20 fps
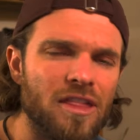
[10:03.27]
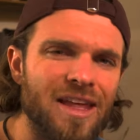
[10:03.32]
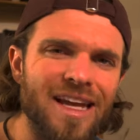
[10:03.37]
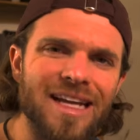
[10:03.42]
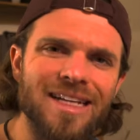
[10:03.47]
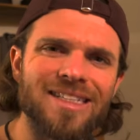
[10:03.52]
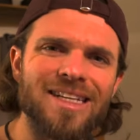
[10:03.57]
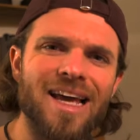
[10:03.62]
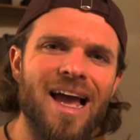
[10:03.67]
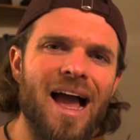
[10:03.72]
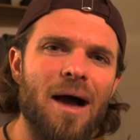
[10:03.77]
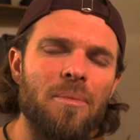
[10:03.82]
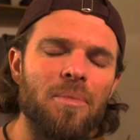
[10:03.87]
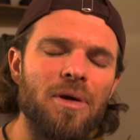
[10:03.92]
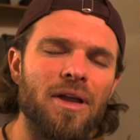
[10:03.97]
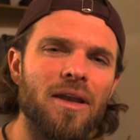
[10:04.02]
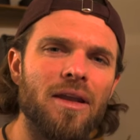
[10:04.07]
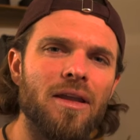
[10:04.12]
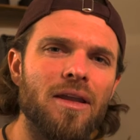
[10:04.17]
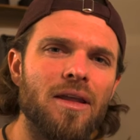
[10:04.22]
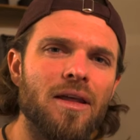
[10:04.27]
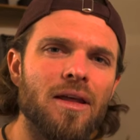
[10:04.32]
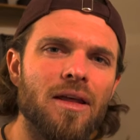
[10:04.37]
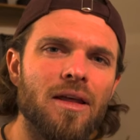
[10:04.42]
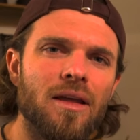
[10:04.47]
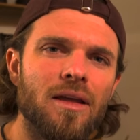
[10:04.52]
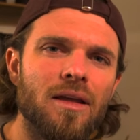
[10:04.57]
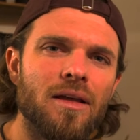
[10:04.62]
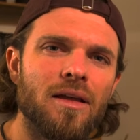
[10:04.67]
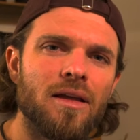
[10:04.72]
thing to happen.
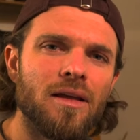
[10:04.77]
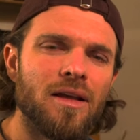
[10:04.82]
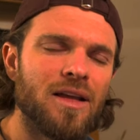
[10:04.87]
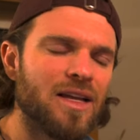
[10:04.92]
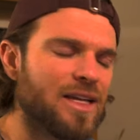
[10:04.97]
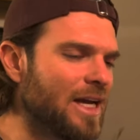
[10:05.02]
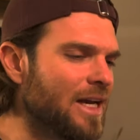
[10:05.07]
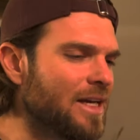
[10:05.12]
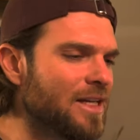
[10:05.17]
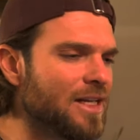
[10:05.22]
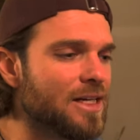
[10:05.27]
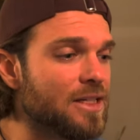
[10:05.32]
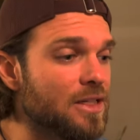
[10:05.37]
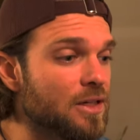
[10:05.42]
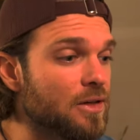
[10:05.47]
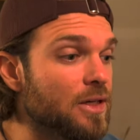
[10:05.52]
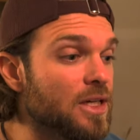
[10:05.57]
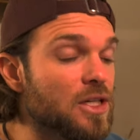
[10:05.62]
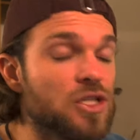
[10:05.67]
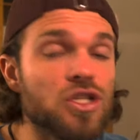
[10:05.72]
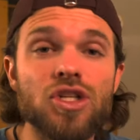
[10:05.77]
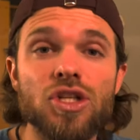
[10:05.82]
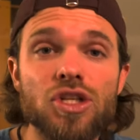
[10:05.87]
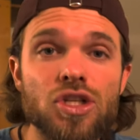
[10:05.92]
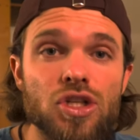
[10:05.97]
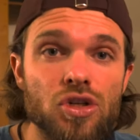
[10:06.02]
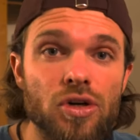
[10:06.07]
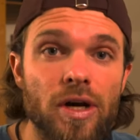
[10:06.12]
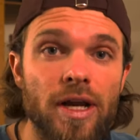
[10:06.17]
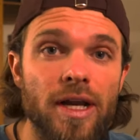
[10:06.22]
I don't know, it's
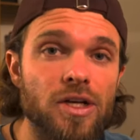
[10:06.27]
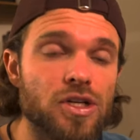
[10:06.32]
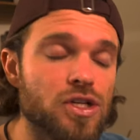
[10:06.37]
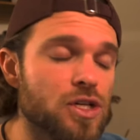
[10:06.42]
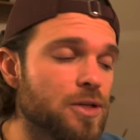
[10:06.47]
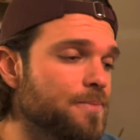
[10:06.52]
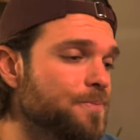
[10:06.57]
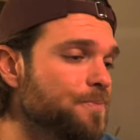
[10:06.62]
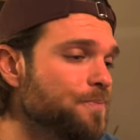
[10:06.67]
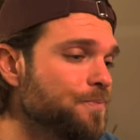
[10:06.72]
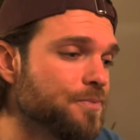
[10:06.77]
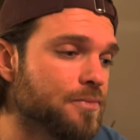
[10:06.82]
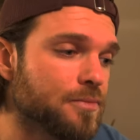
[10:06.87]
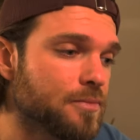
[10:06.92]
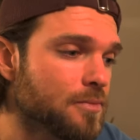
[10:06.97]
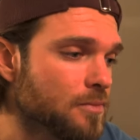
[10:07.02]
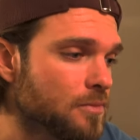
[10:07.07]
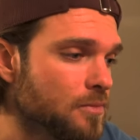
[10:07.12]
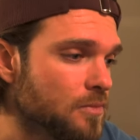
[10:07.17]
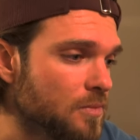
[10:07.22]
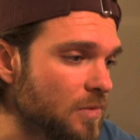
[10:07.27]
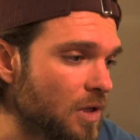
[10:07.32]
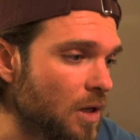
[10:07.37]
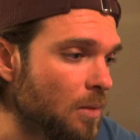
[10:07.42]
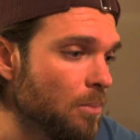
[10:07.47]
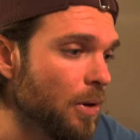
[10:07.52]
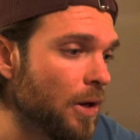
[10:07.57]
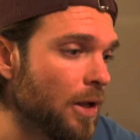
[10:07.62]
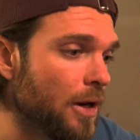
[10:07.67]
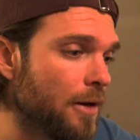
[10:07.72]
just strange.
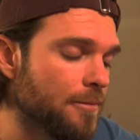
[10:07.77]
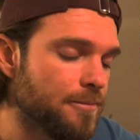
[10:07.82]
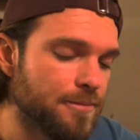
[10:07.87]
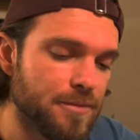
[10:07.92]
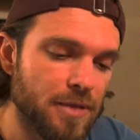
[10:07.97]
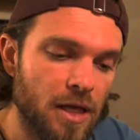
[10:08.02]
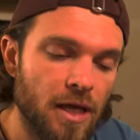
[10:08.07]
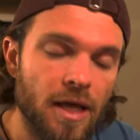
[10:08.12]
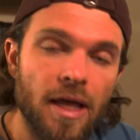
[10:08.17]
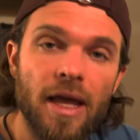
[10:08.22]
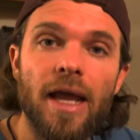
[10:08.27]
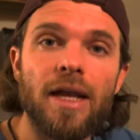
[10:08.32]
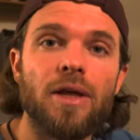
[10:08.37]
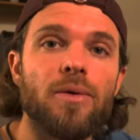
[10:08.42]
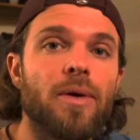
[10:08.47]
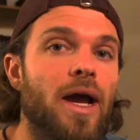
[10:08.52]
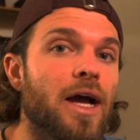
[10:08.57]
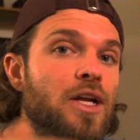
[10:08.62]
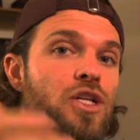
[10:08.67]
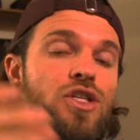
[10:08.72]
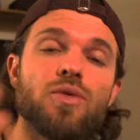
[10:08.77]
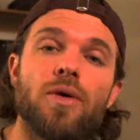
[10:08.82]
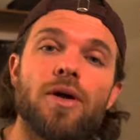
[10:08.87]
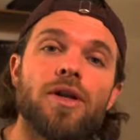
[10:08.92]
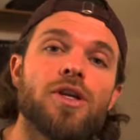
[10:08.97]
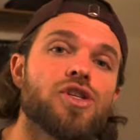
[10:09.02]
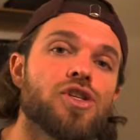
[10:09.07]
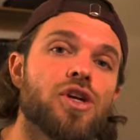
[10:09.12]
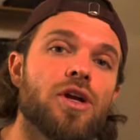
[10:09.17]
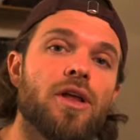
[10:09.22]
But anyway, I just
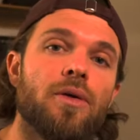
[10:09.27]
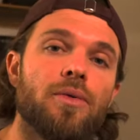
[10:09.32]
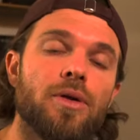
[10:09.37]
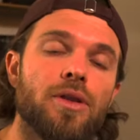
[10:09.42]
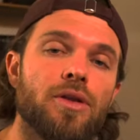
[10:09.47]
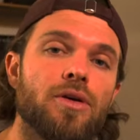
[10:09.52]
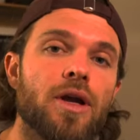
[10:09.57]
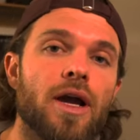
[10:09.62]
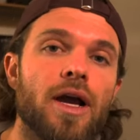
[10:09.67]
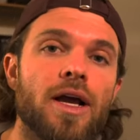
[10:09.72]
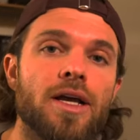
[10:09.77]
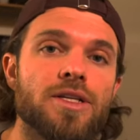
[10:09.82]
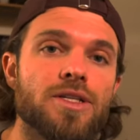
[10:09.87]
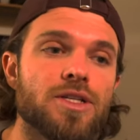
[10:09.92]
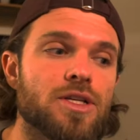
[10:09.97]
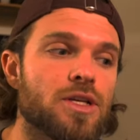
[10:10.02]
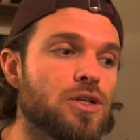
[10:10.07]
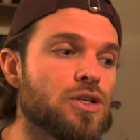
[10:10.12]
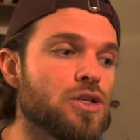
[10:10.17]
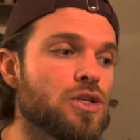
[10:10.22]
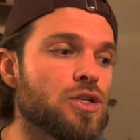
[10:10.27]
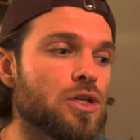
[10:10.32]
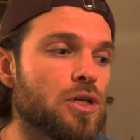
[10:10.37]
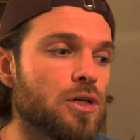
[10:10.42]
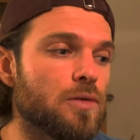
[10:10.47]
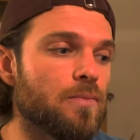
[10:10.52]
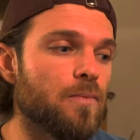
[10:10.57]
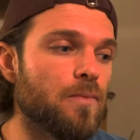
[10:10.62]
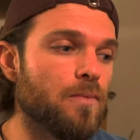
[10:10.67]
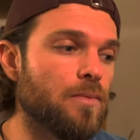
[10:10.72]
wanted to share that with you guys just
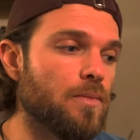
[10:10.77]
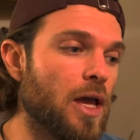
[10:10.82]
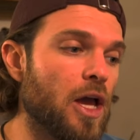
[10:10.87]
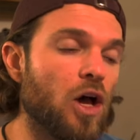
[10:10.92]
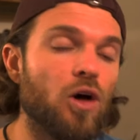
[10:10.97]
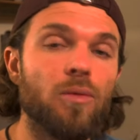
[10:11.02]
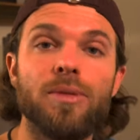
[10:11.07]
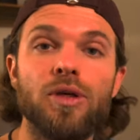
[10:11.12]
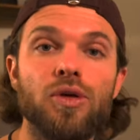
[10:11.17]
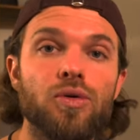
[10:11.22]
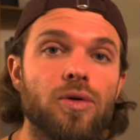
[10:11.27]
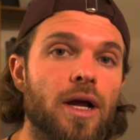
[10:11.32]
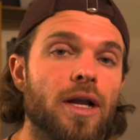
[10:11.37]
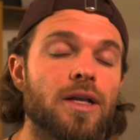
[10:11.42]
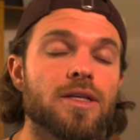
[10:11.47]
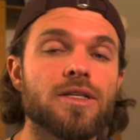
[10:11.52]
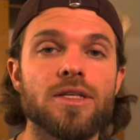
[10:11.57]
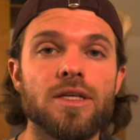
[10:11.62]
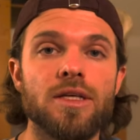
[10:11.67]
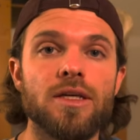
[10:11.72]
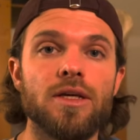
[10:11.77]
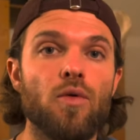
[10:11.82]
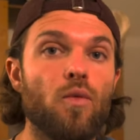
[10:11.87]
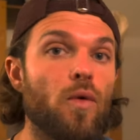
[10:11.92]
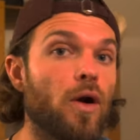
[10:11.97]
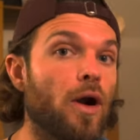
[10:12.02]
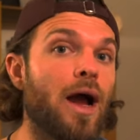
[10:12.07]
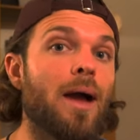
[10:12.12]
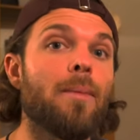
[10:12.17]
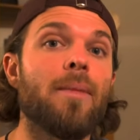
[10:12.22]
to help you kind of see
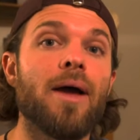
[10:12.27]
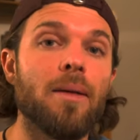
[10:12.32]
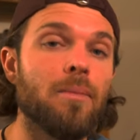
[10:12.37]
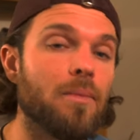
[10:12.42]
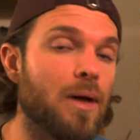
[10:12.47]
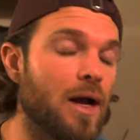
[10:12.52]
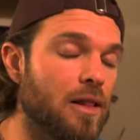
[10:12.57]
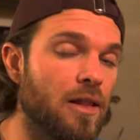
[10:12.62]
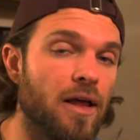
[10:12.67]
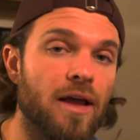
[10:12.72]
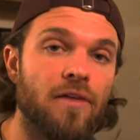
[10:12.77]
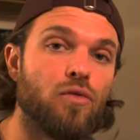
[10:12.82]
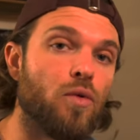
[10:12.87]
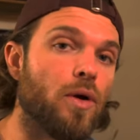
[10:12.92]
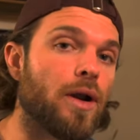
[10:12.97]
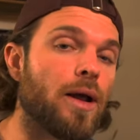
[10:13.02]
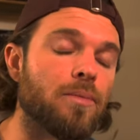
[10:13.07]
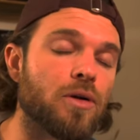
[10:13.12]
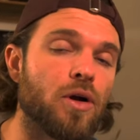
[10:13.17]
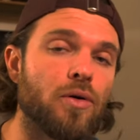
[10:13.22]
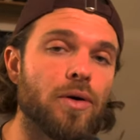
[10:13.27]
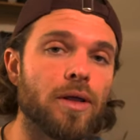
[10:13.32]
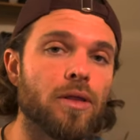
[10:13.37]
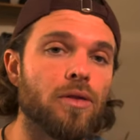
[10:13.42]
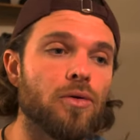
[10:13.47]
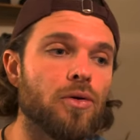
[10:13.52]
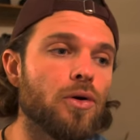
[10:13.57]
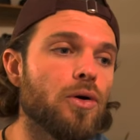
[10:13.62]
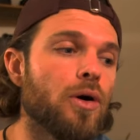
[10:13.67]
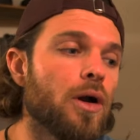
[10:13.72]
where I'm at in my life, what I'm going
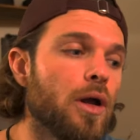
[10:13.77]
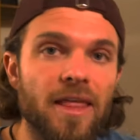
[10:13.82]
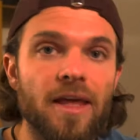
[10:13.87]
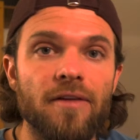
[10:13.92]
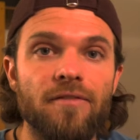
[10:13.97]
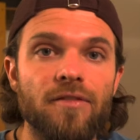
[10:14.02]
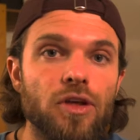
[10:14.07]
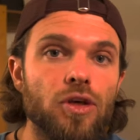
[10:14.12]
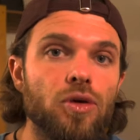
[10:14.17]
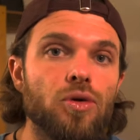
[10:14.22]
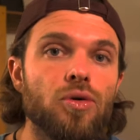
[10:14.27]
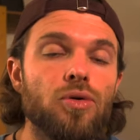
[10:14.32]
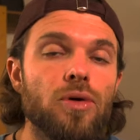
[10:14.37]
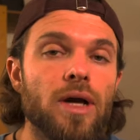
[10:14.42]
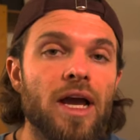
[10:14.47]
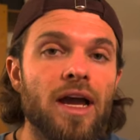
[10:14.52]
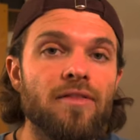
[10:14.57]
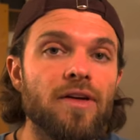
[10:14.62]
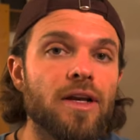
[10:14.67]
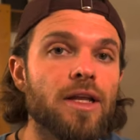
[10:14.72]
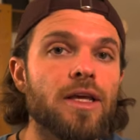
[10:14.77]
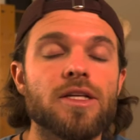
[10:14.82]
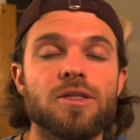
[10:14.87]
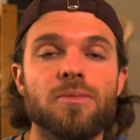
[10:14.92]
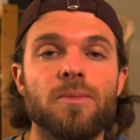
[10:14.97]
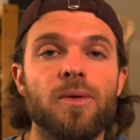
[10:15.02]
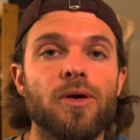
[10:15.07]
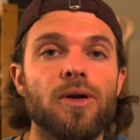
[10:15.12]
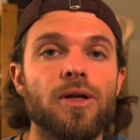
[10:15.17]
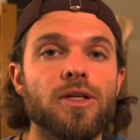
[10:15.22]
through. through. If you have any
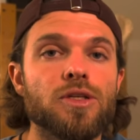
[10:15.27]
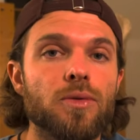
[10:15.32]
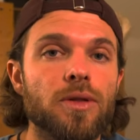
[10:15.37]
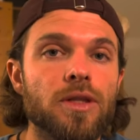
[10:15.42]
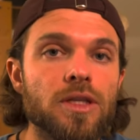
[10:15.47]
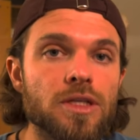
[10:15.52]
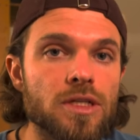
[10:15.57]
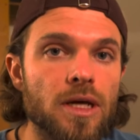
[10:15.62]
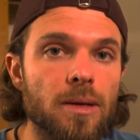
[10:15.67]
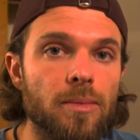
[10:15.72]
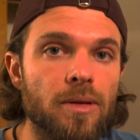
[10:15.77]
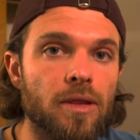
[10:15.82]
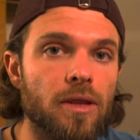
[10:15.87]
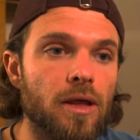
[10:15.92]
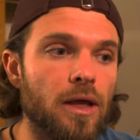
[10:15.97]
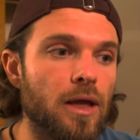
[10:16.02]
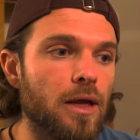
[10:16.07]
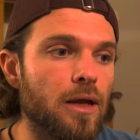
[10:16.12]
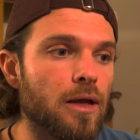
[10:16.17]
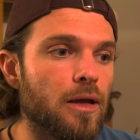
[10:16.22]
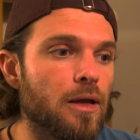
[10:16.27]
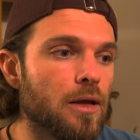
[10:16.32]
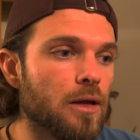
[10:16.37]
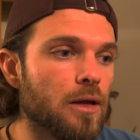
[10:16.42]
experience with this type of thing,